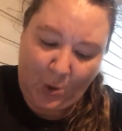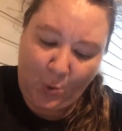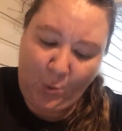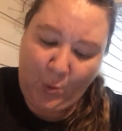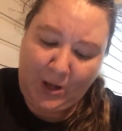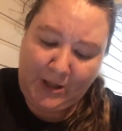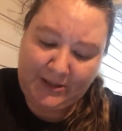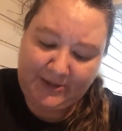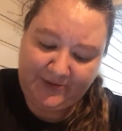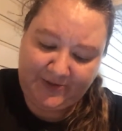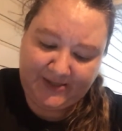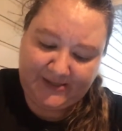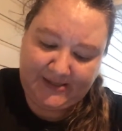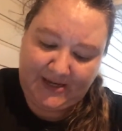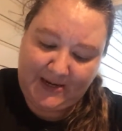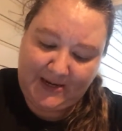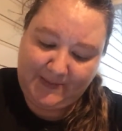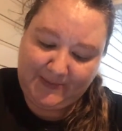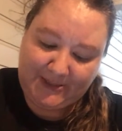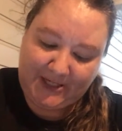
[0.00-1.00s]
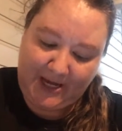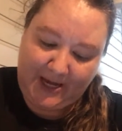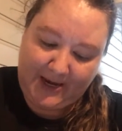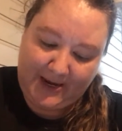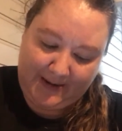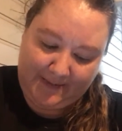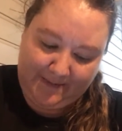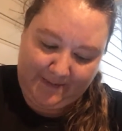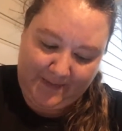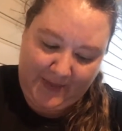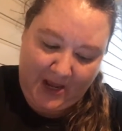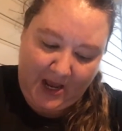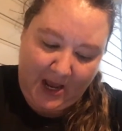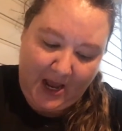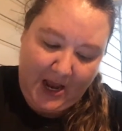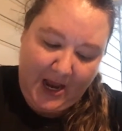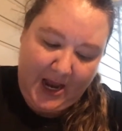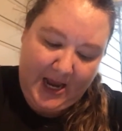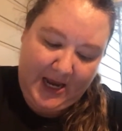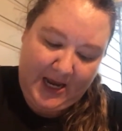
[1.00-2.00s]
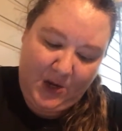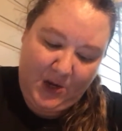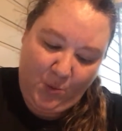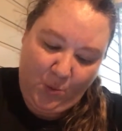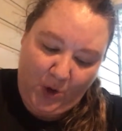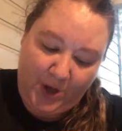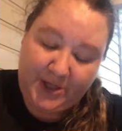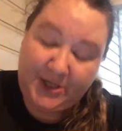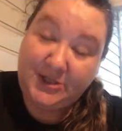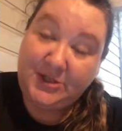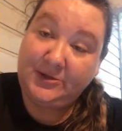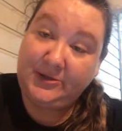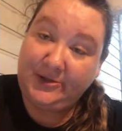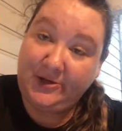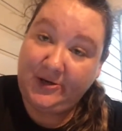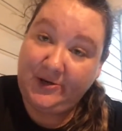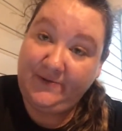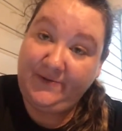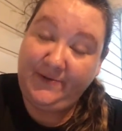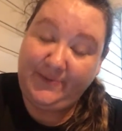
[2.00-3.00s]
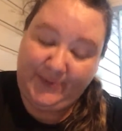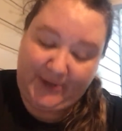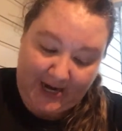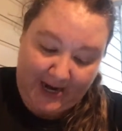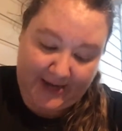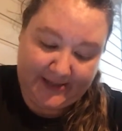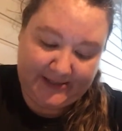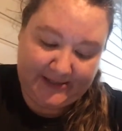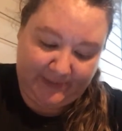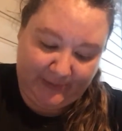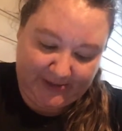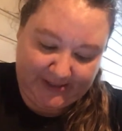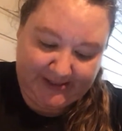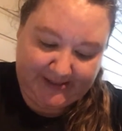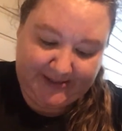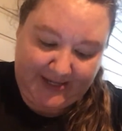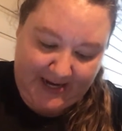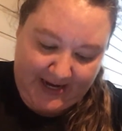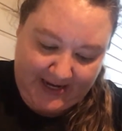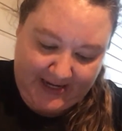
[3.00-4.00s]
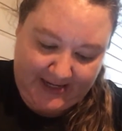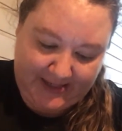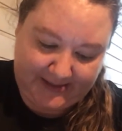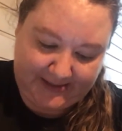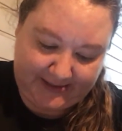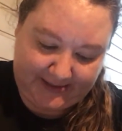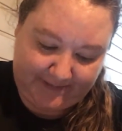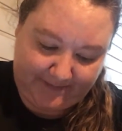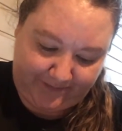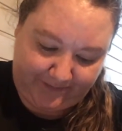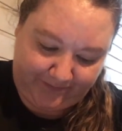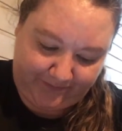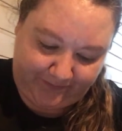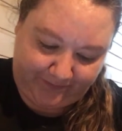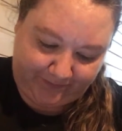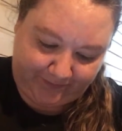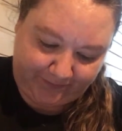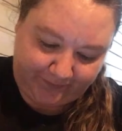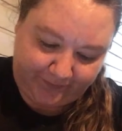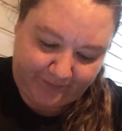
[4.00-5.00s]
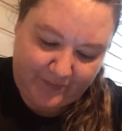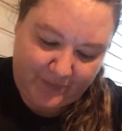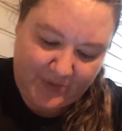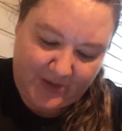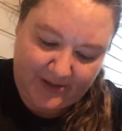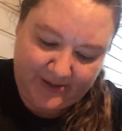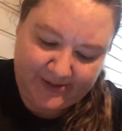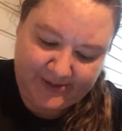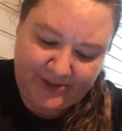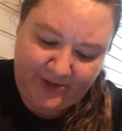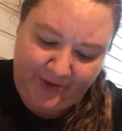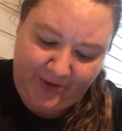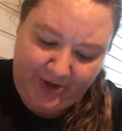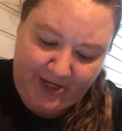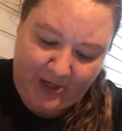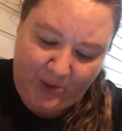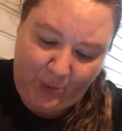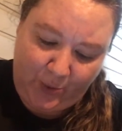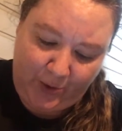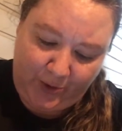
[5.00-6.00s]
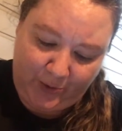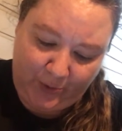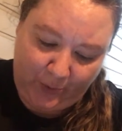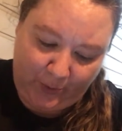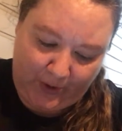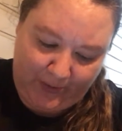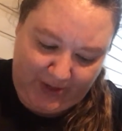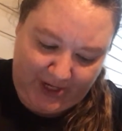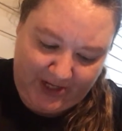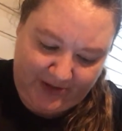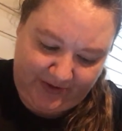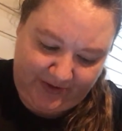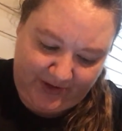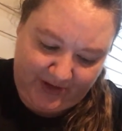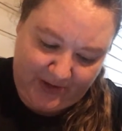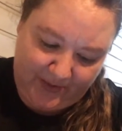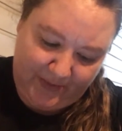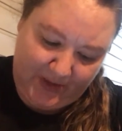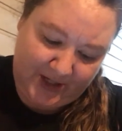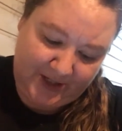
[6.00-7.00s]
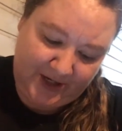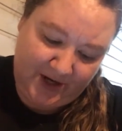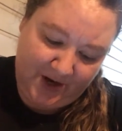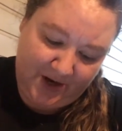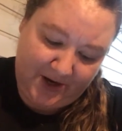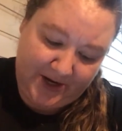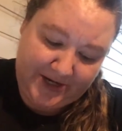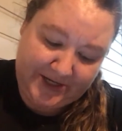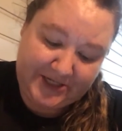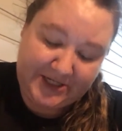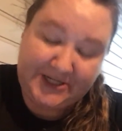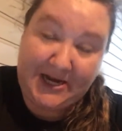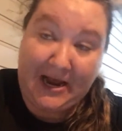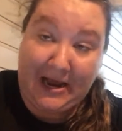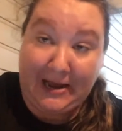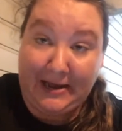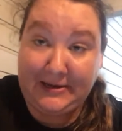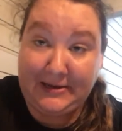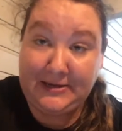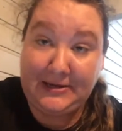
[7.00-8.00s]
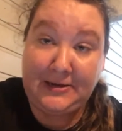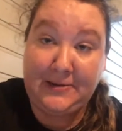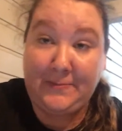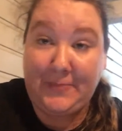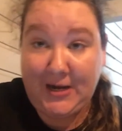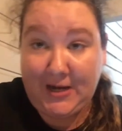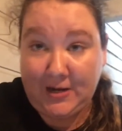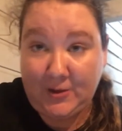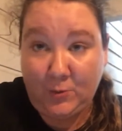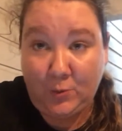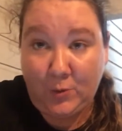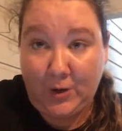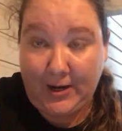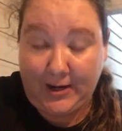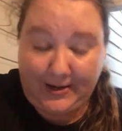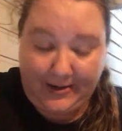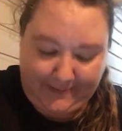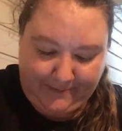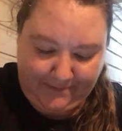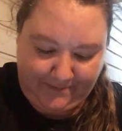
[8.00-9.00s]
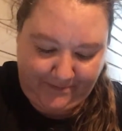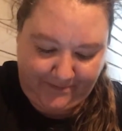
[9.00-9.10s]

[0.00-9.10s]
while at the same time he wanted to learn from Dad's mistakes so that he wouldn't repeat them and turn into Dad in a bad way.